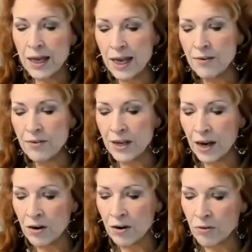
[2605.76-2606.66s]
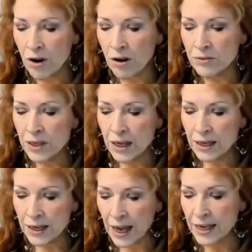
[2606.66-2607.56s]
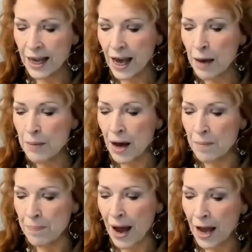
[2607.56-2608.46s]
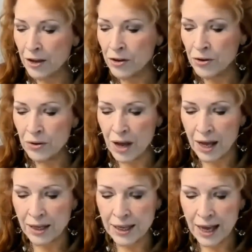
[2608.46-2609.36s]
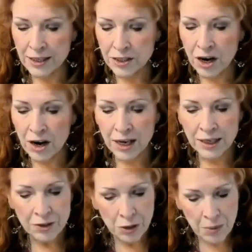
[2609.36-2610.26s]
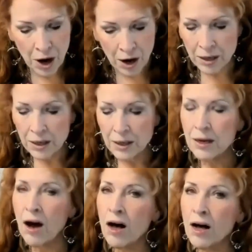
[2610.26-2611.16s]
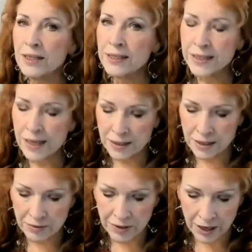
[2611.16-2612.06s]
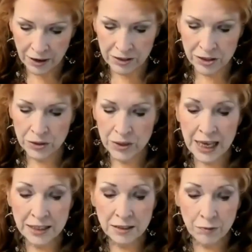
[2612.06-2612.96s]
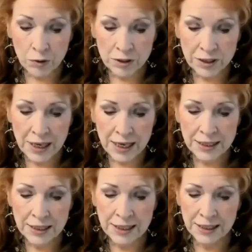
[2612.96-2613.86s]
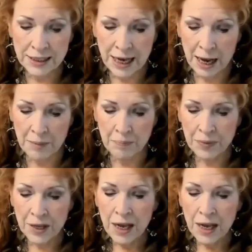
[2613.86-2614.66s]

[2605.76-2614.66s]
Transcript: Even Aaron Nadab, Abihu, Eleazar, and Ithamar, all the sons of Aaron. So he has four sons at this time.